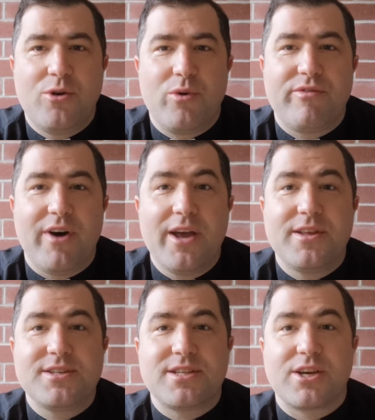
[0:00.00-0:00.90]
We
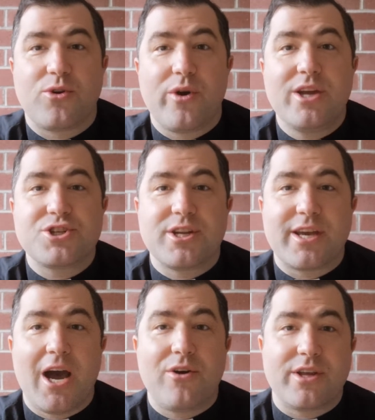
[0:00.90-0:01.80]
find this in the creation
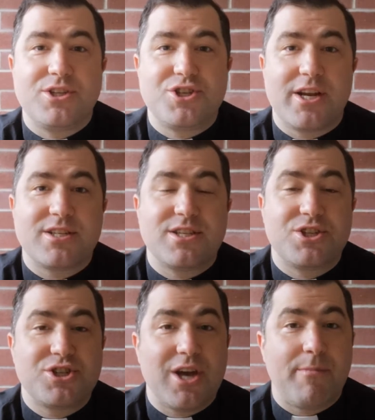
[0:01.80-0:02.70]
account in
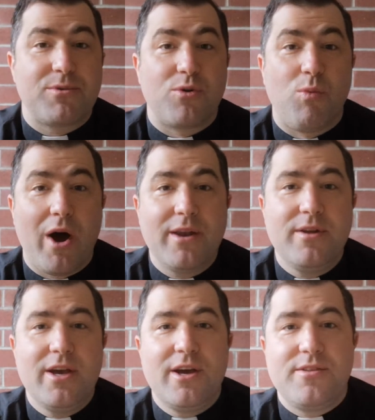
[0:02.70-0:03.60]
Genesis chapter 1
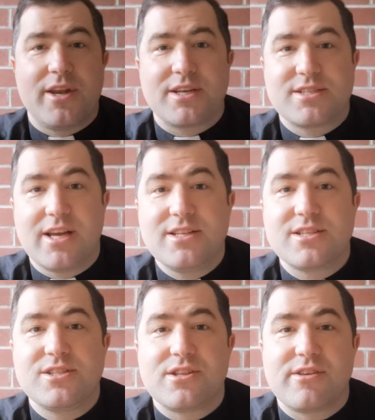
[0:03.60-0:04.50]
that
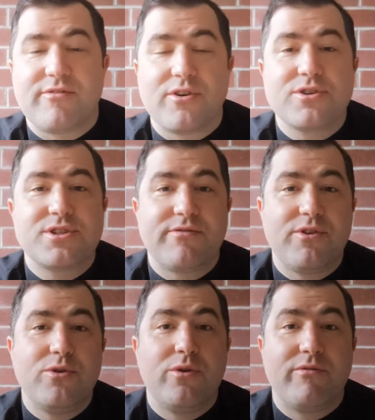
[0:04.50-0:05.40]
extends into the first
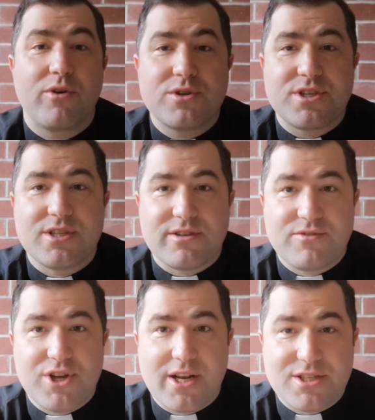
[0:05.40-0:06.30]
few verses
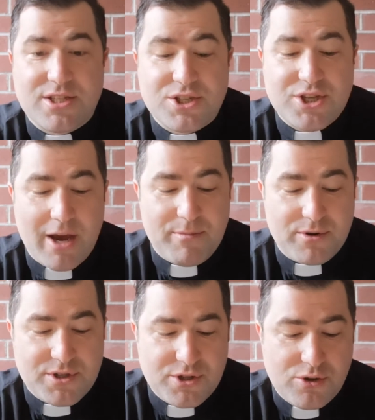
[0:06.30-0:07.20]
of Genesis
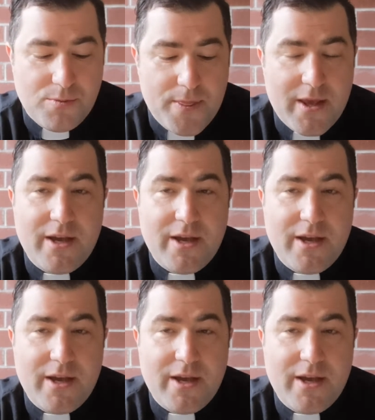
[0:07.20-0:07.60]
chapter 2.